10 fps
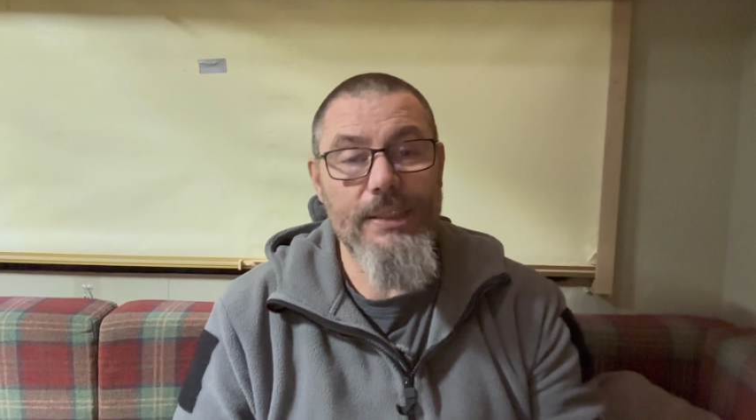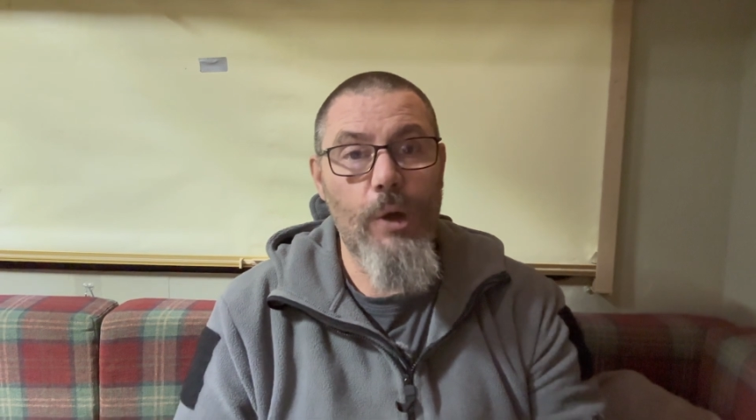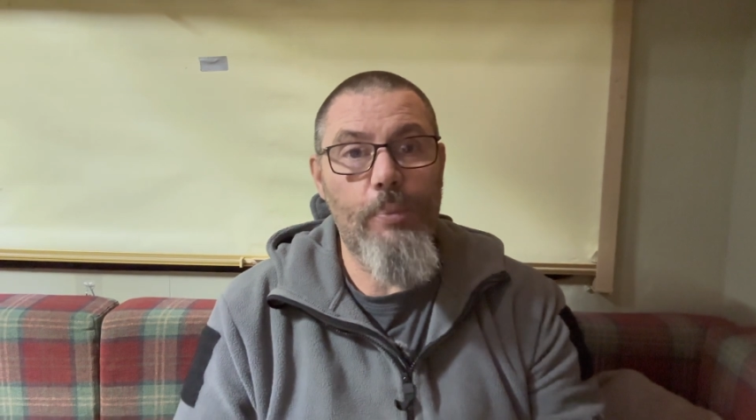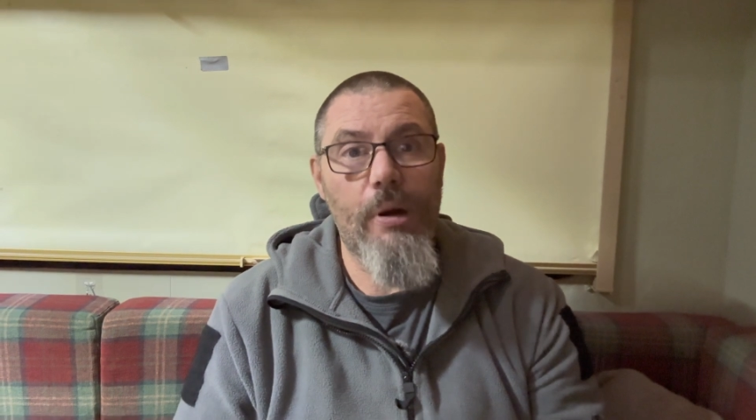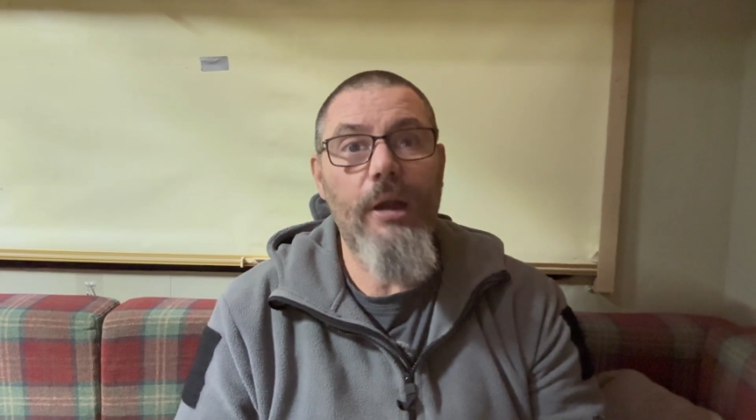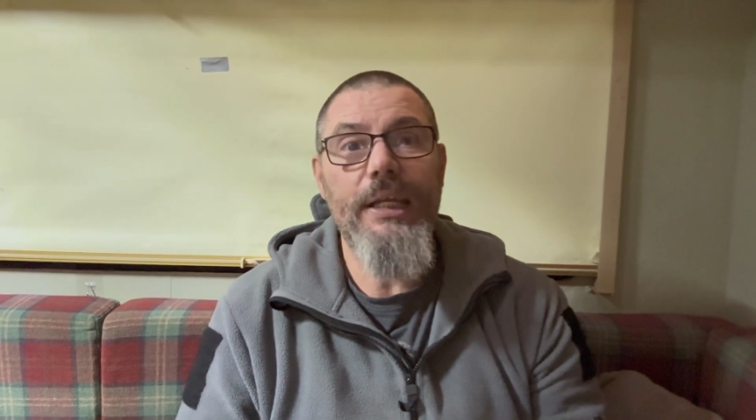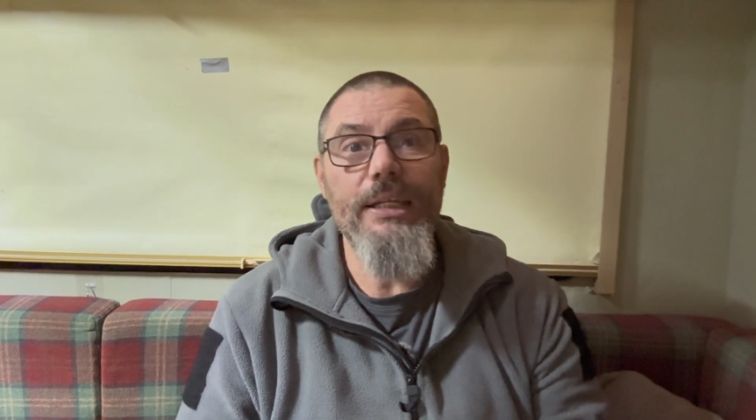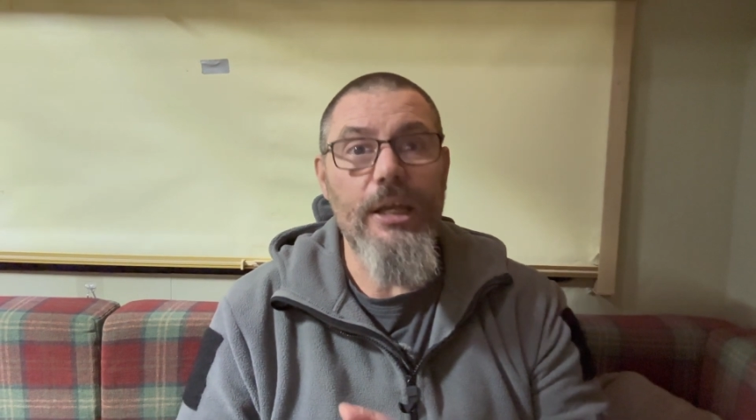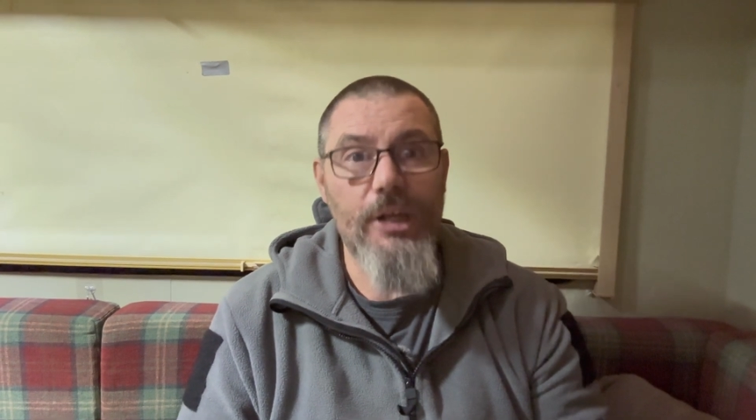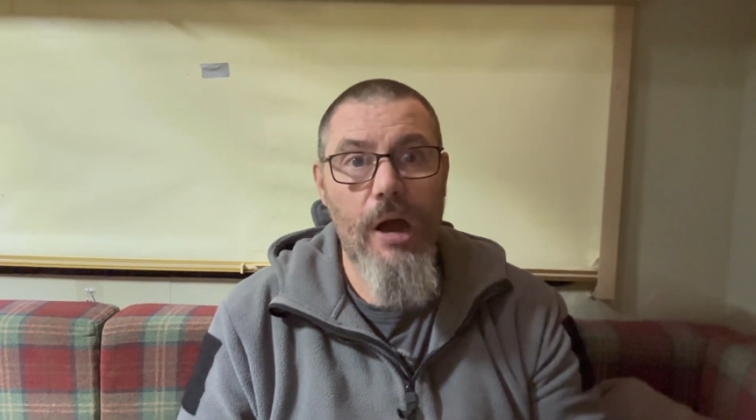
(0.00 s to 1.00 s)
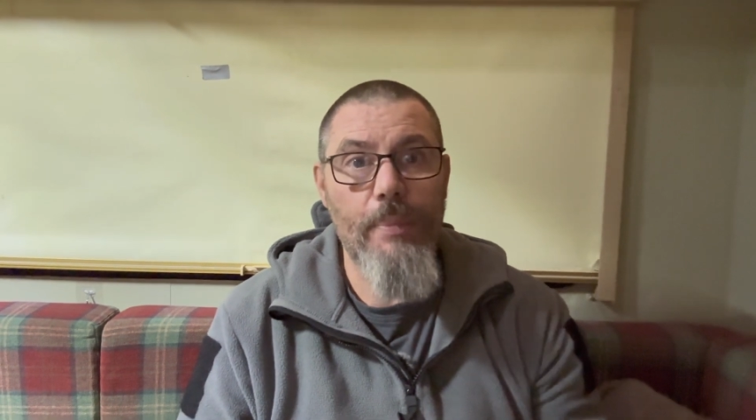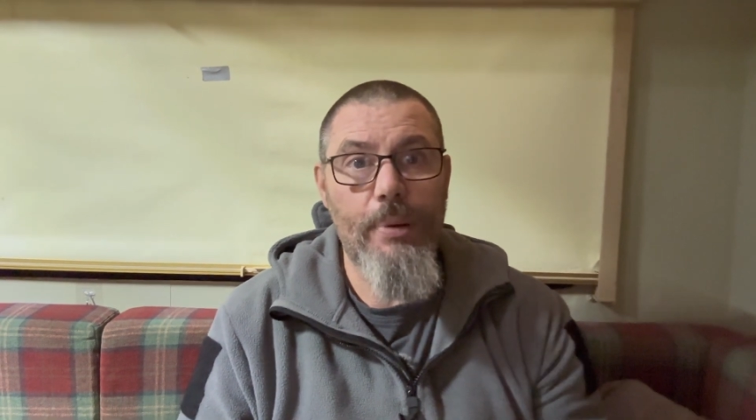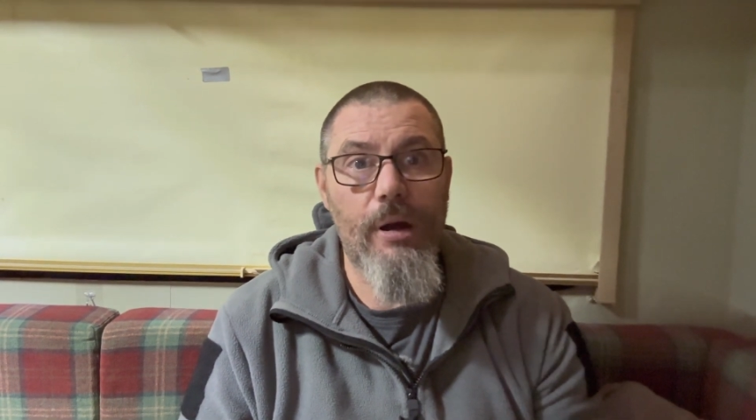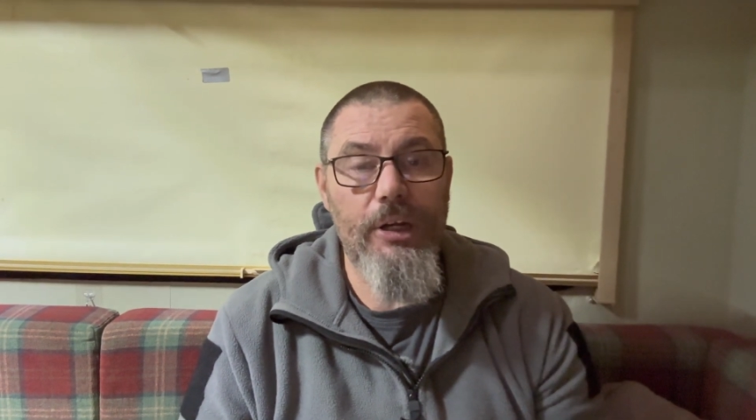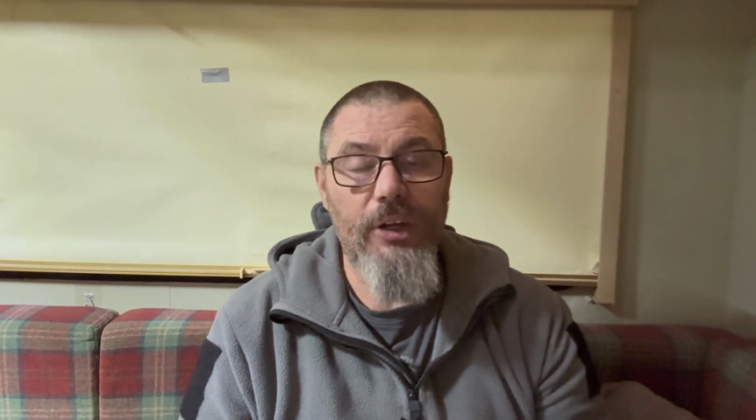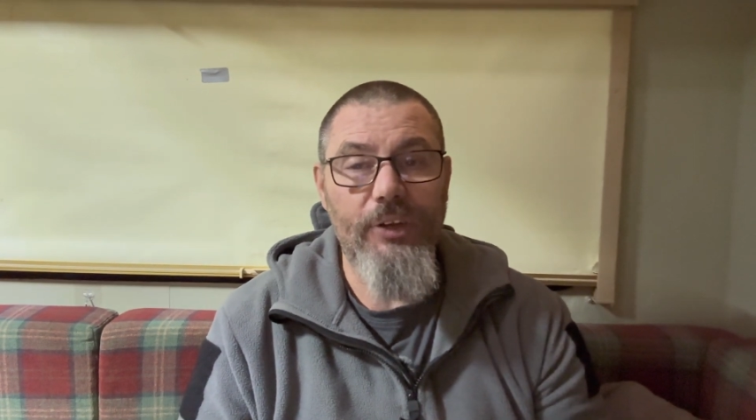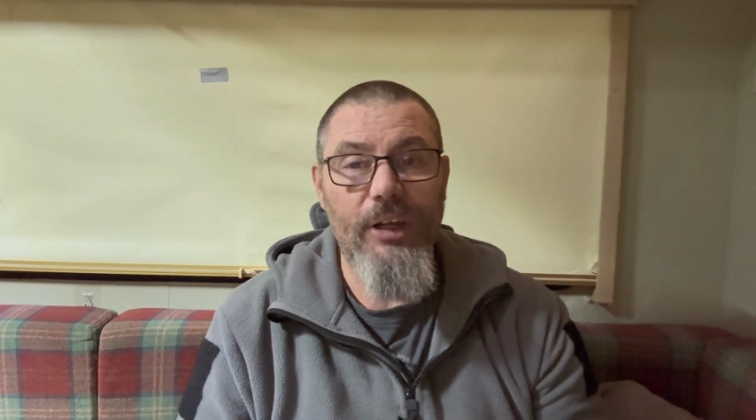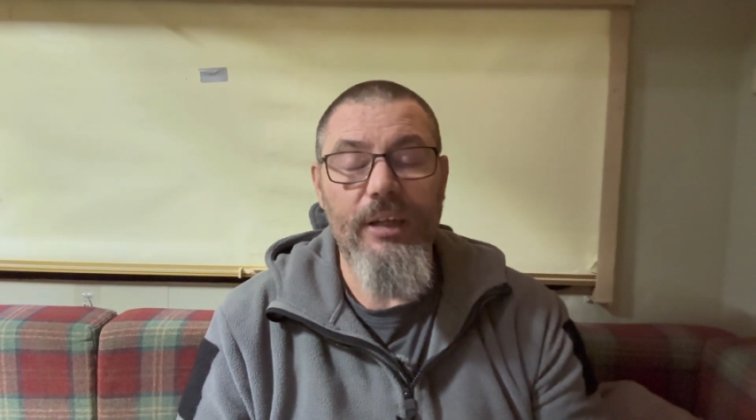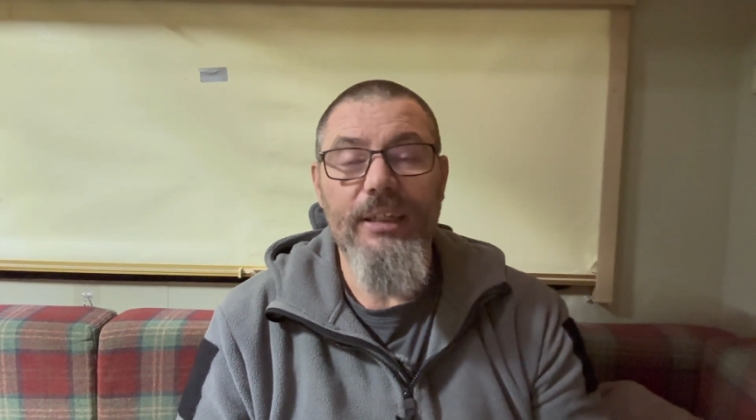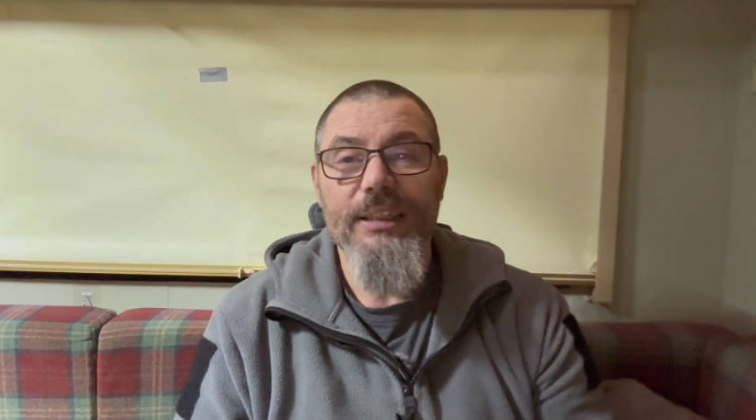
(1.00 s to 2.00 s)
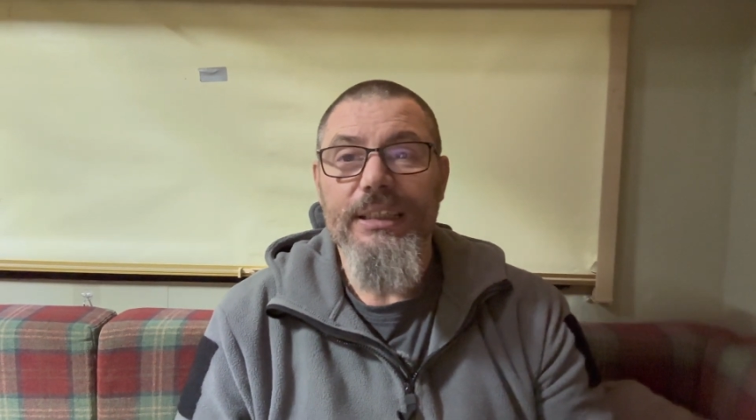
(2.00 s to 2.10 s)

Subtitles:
no parking, you can't park on there.